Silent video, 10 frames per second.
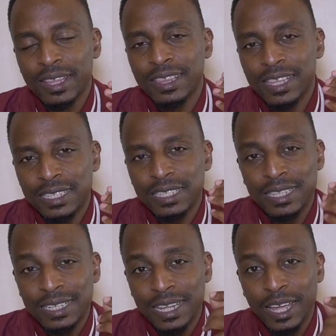This is
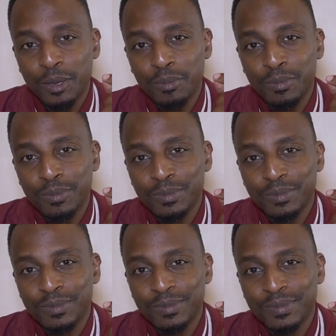the time
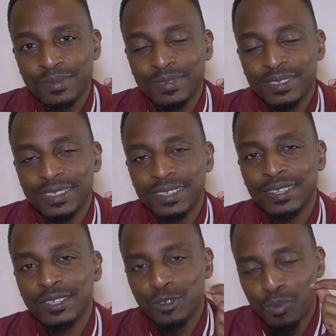
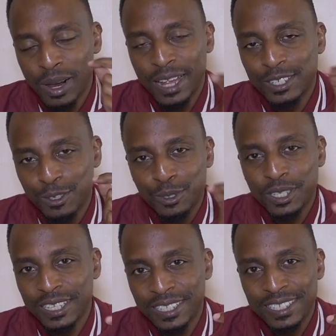to plant those
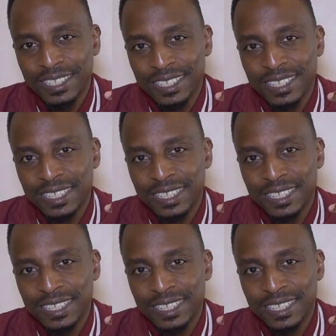seeds,